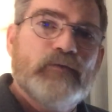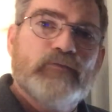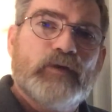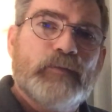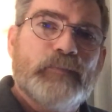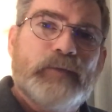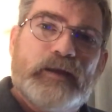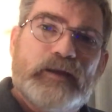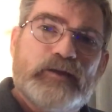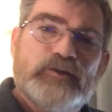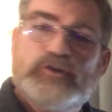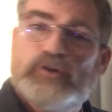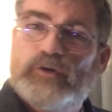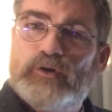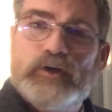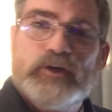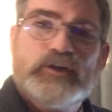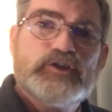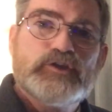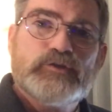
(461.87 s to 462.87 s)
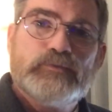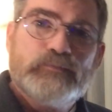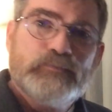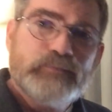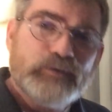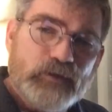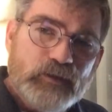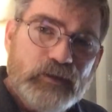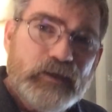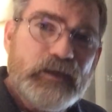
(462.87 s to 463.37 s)
from a Jewish
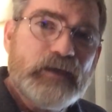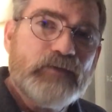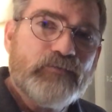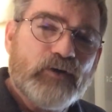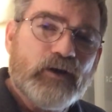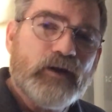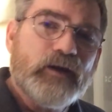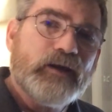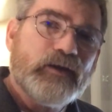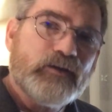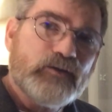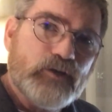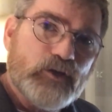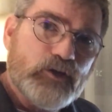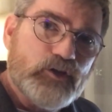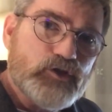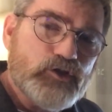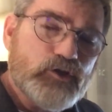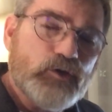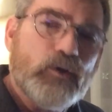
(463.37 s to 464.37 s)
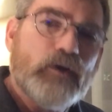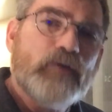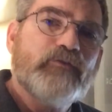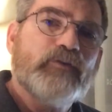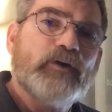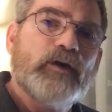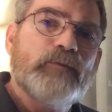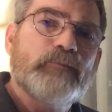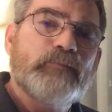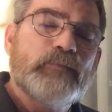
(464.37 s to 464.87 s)
believer in Yeshua,
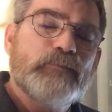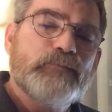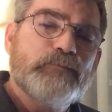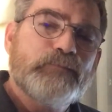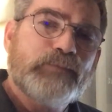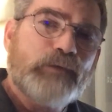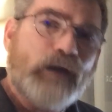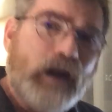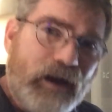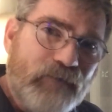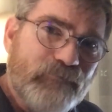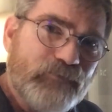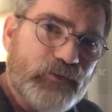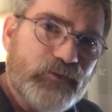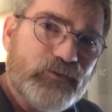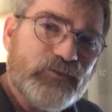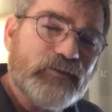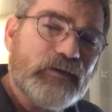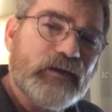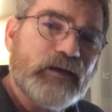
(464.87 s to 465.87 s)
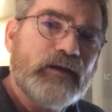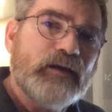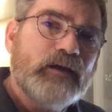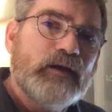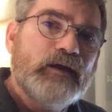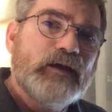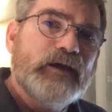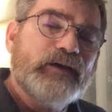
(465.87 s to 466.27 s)
from prophecy,